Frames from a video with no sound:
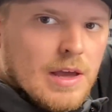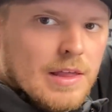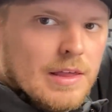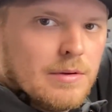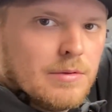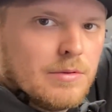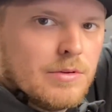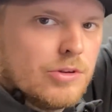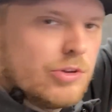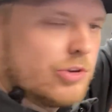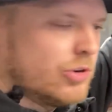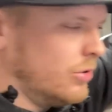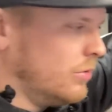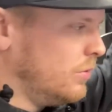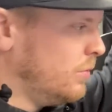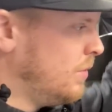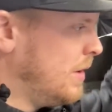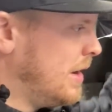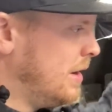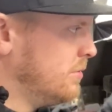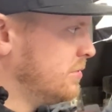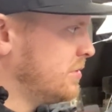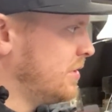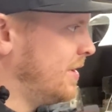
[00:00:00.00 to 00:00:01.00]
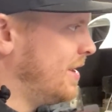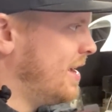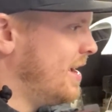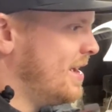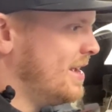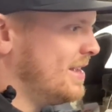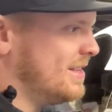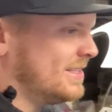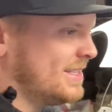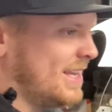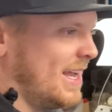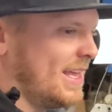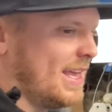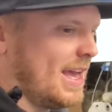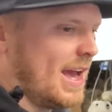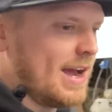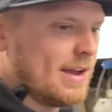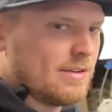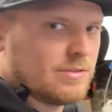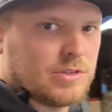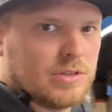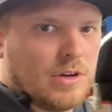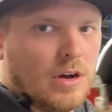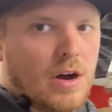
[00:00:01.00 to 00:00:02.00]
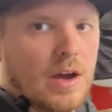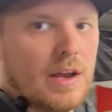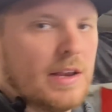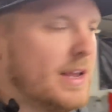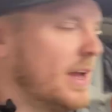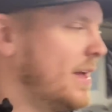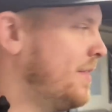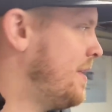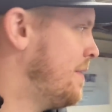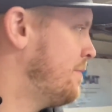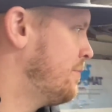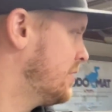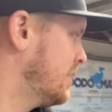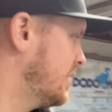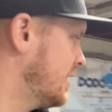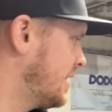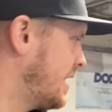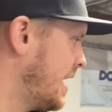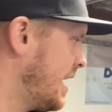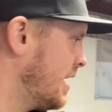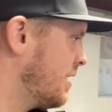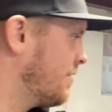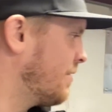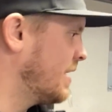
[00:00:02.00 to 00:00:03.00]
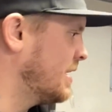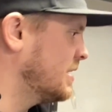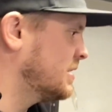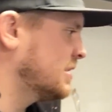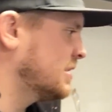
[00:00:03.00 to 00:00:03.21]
think we're going to chuck the wheels on it, take it outside, and then we're going to degrease